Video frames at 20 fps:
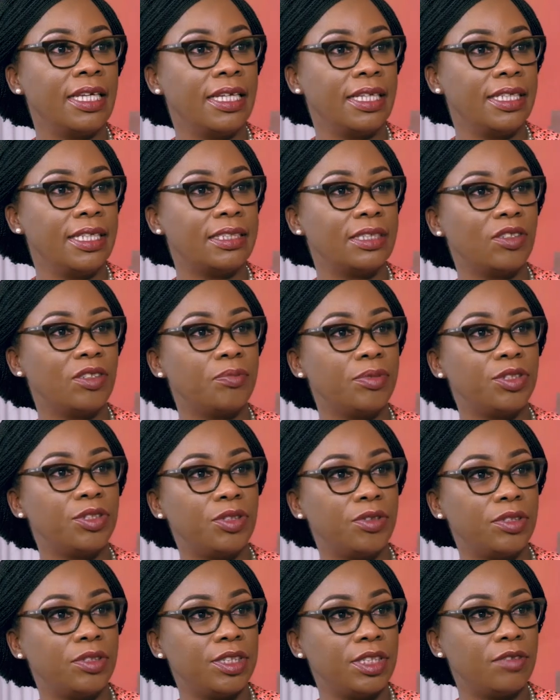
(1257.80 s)
is an
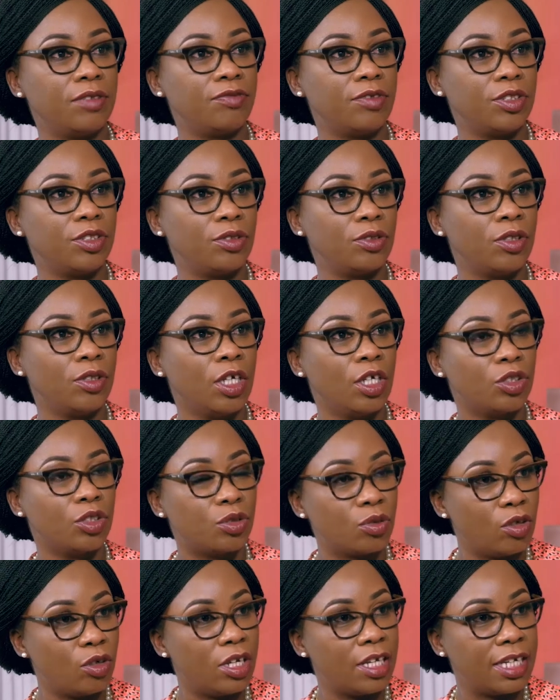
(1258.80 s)
opportunity for you to
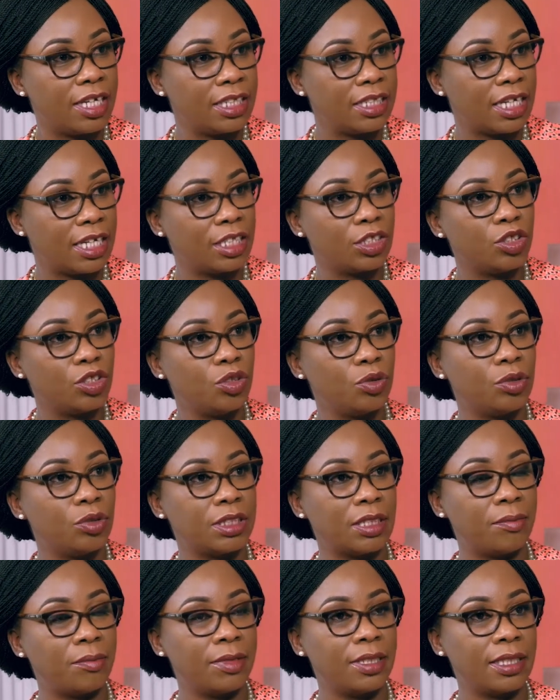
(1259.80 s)
learn and do
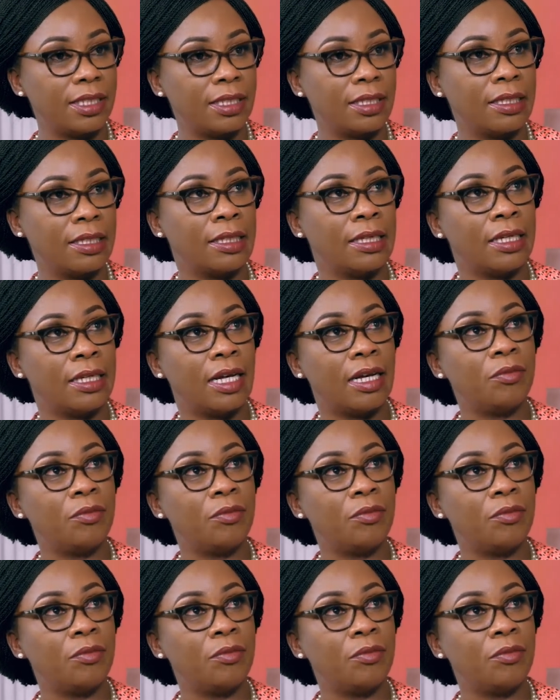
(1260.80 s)
something. I'm